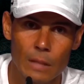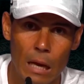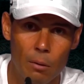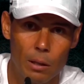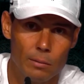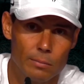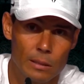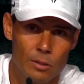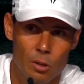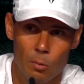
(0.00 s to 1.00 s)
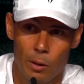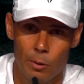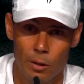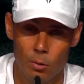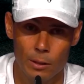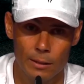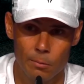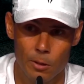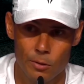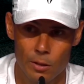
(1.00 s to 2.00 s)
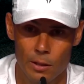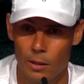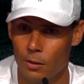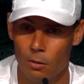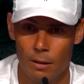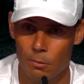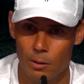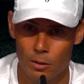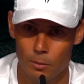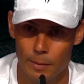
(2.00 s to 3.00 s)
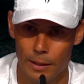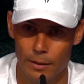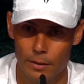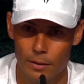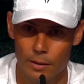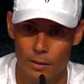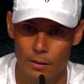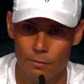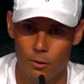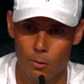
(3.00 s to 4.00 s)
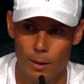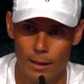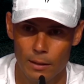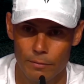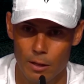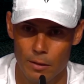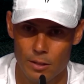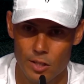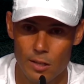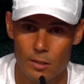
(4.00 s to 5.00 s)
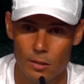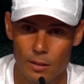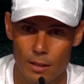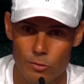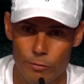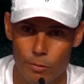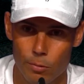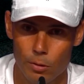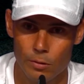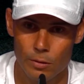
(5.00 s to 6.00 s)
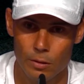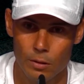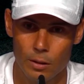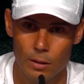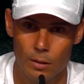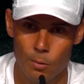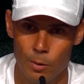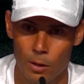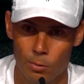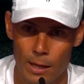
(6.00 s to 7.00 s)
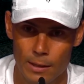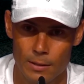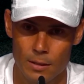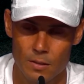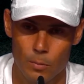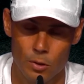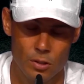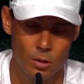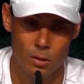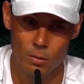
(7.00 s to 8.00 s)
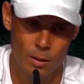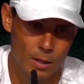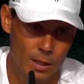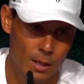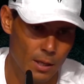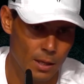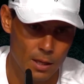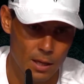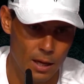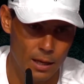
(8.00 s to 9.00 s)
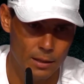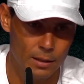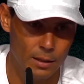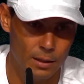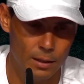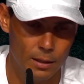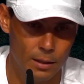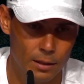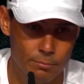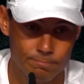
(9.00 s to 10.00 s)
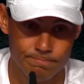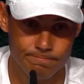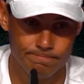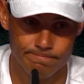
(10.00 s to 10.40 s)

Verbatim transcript: well, in some way, we know that uh, Novak will not play. Uh, for a while, if nothing changes in terms of the rules, no, uh, we know that since months ago, and um,